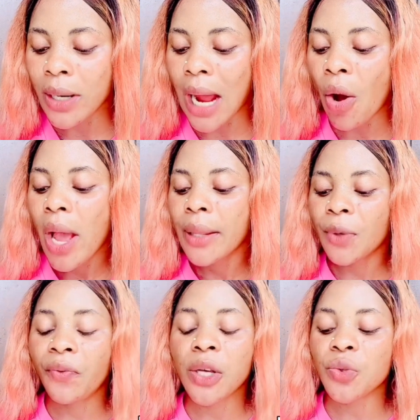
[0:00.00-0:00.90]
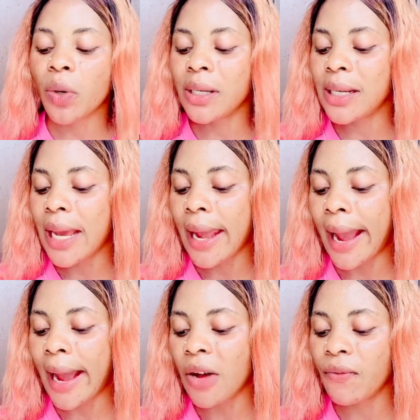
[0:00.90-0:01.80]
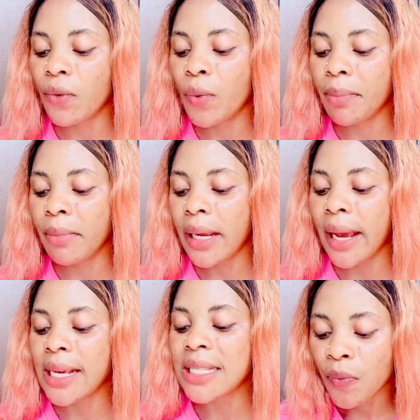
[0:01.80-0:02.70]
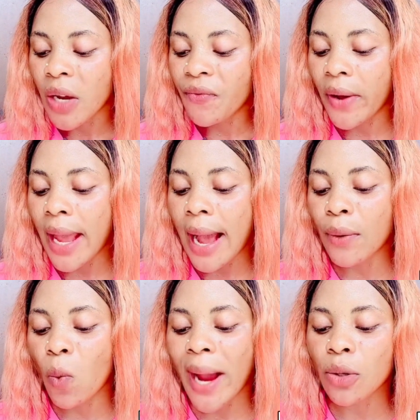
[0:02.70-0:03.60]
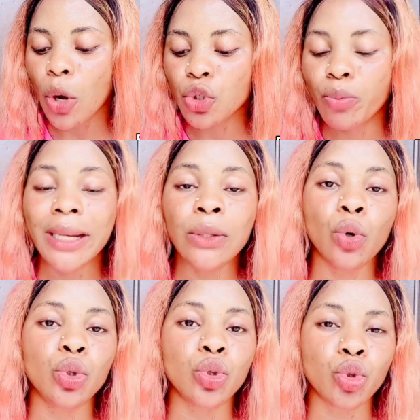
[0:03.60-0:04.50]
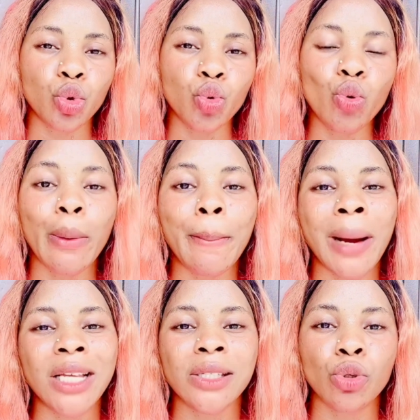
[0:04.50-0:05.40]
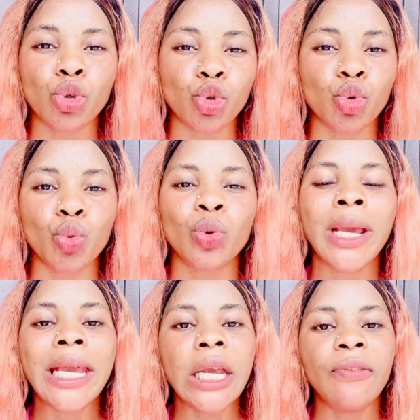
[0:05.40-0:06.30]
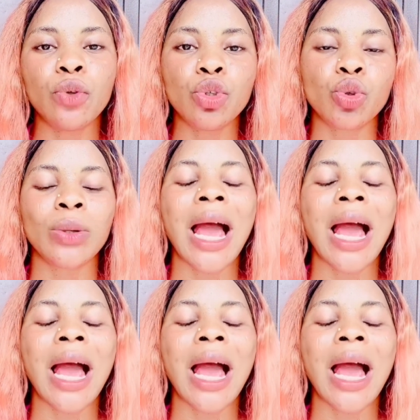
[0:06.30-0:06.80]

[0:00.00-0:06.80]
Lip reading: Now the first one I have with me here is a Fair and White Ultimate Goat 2 Mazin Tune Even Tune.